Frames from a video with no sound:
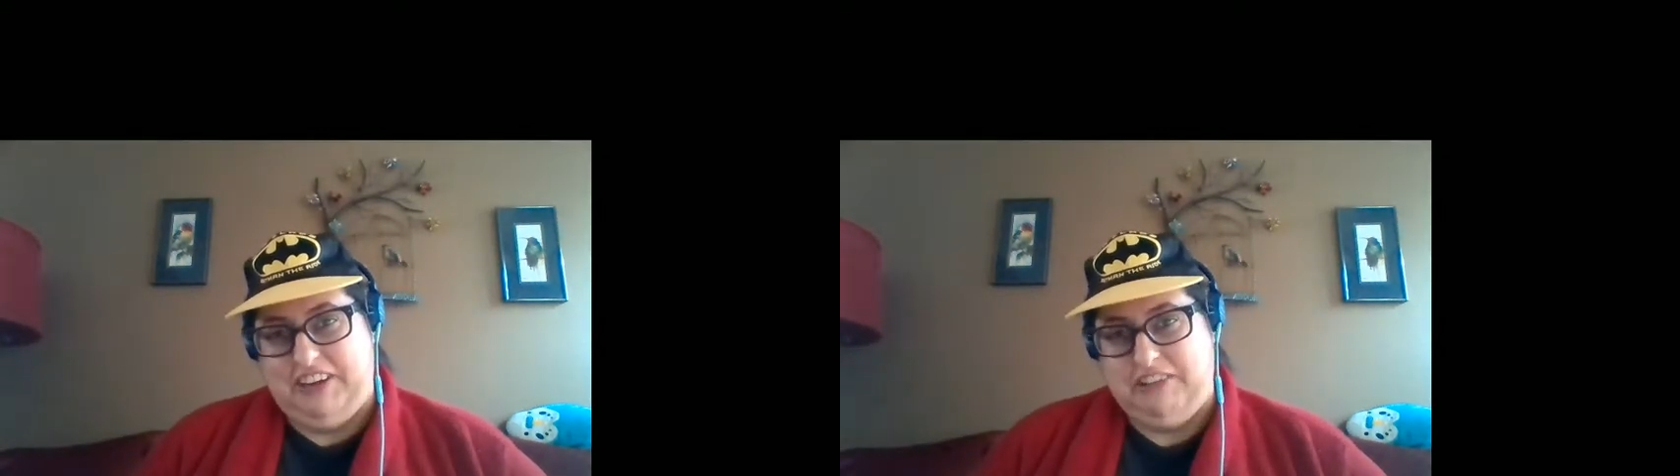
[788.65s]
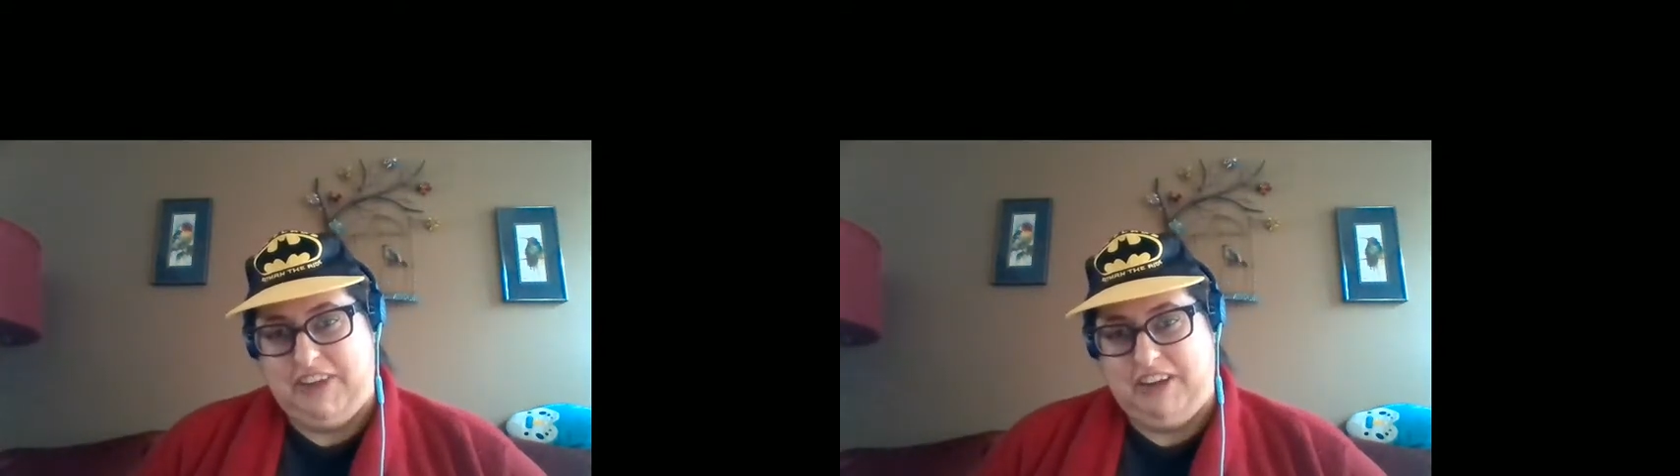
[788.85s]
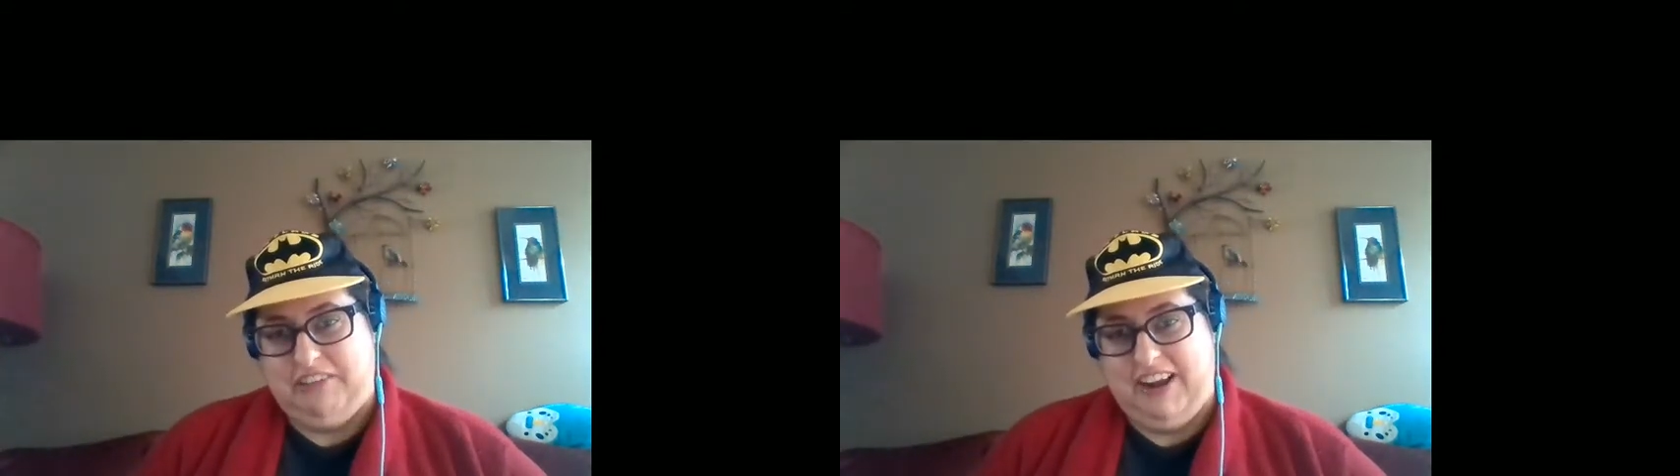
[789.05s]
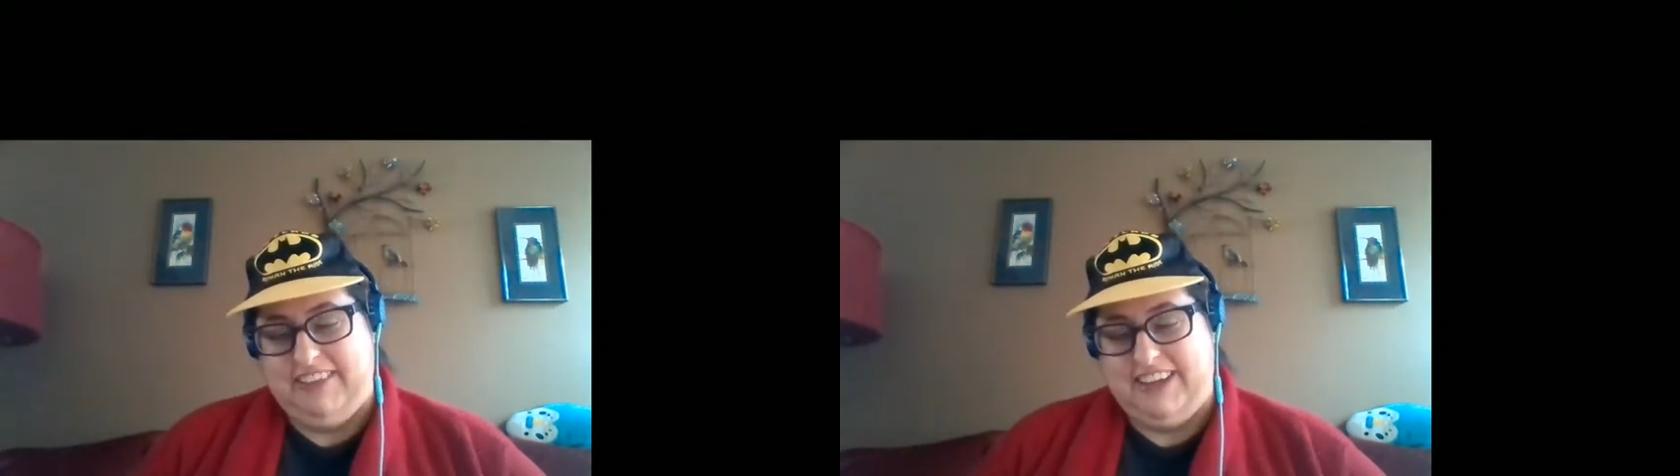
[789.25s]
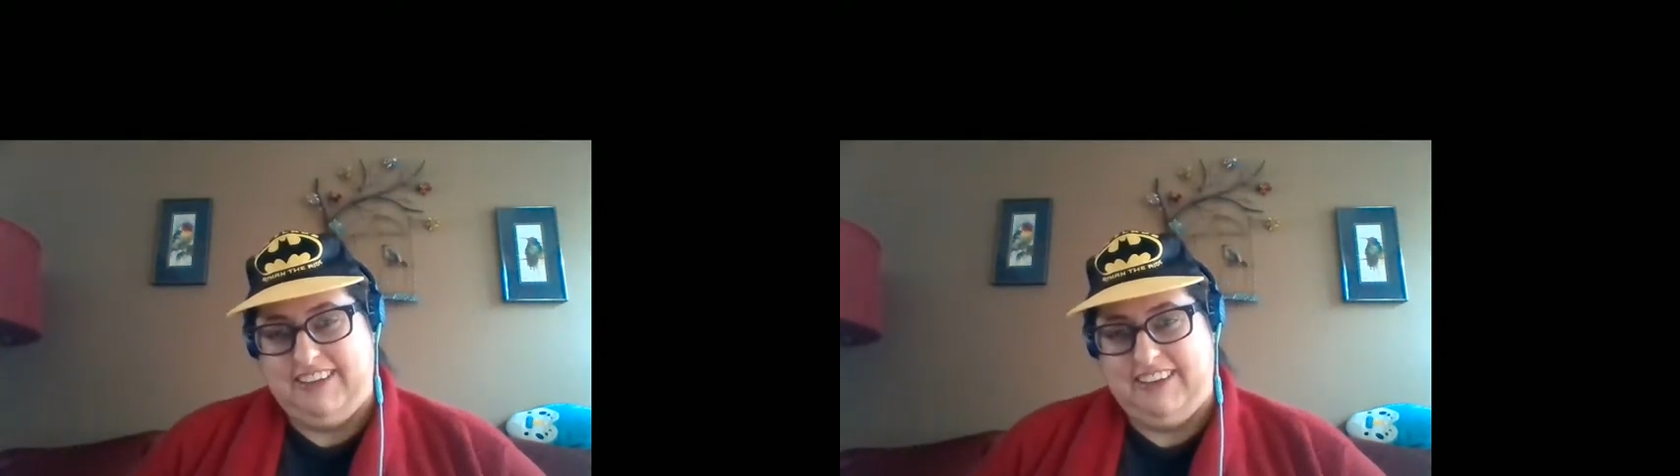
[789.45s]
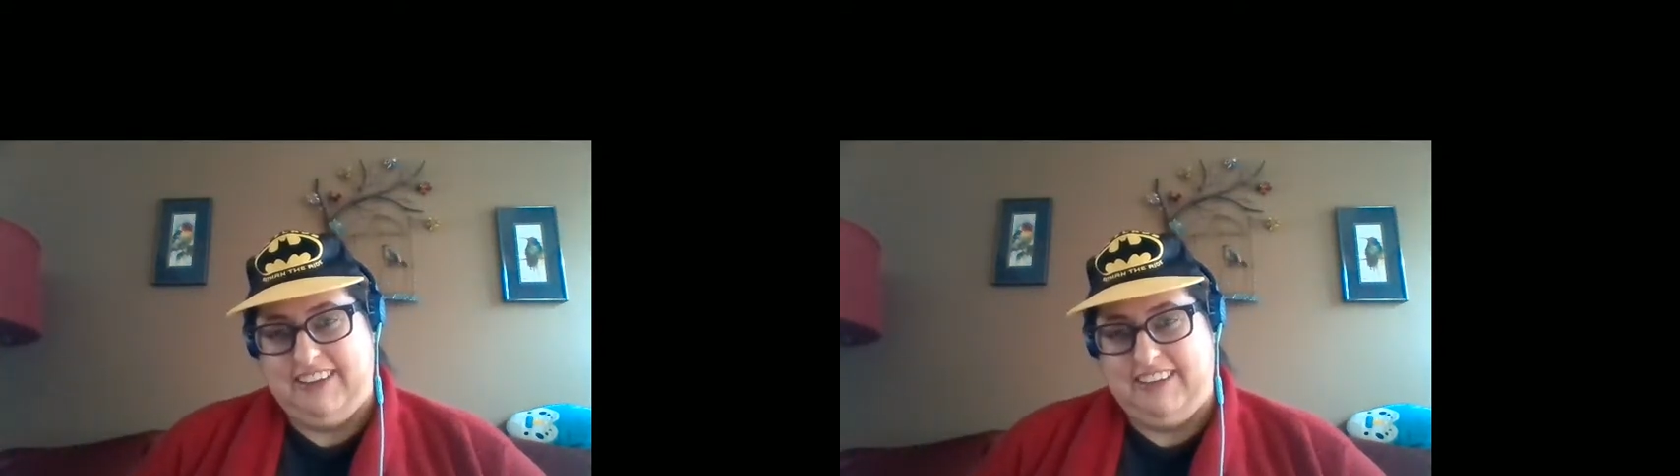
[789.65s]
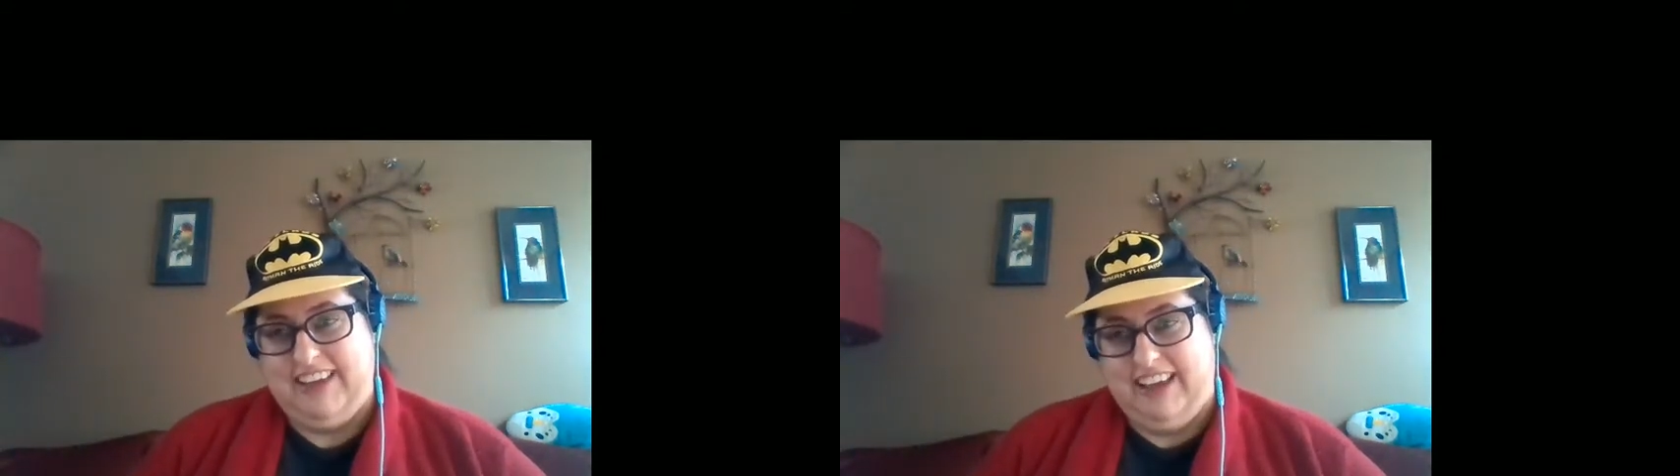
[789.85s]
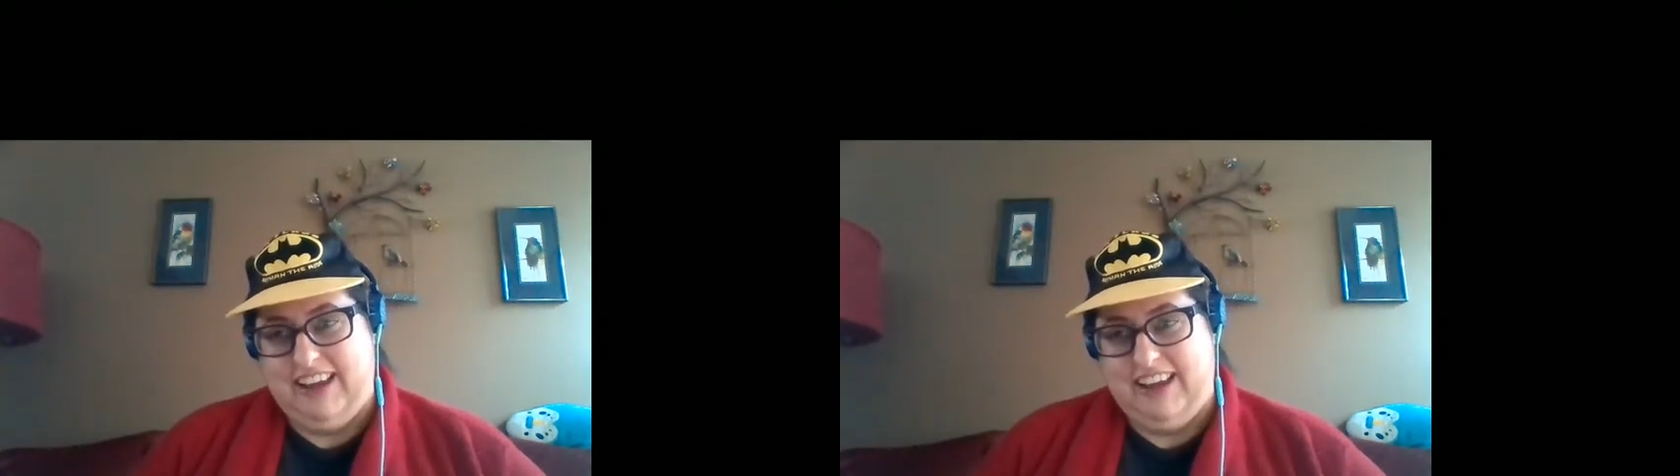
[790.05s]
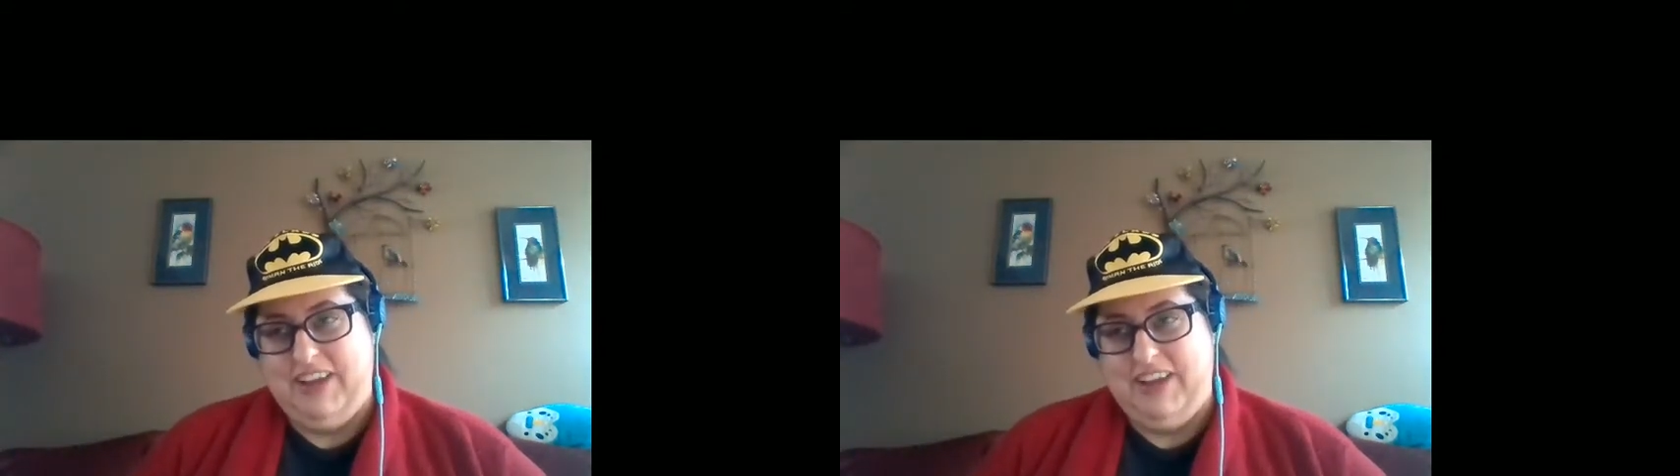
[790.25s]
me around the entire time,